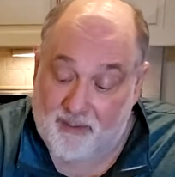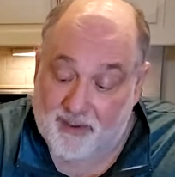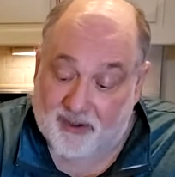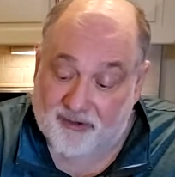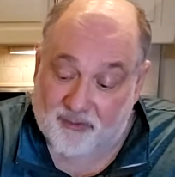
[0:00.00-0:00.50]

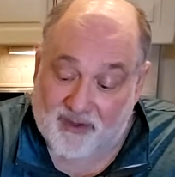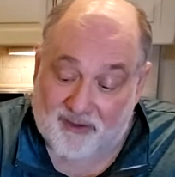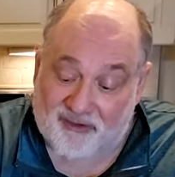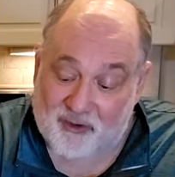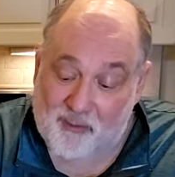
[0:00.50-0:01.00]
because we've
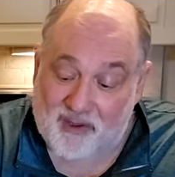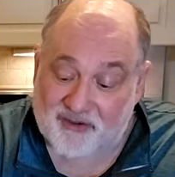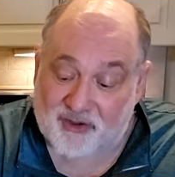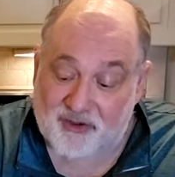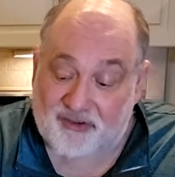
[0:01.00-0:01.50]
got so
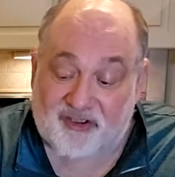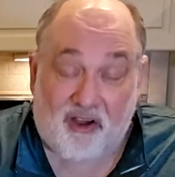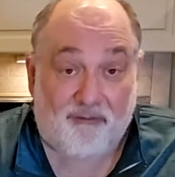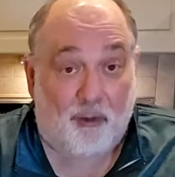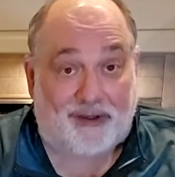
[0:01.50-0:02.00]
much good
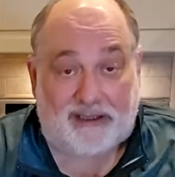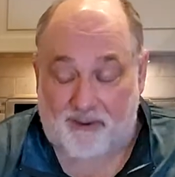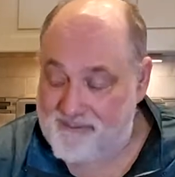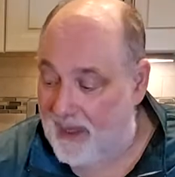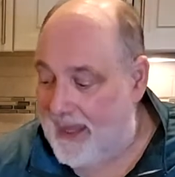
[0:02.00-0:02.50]
stuff on here.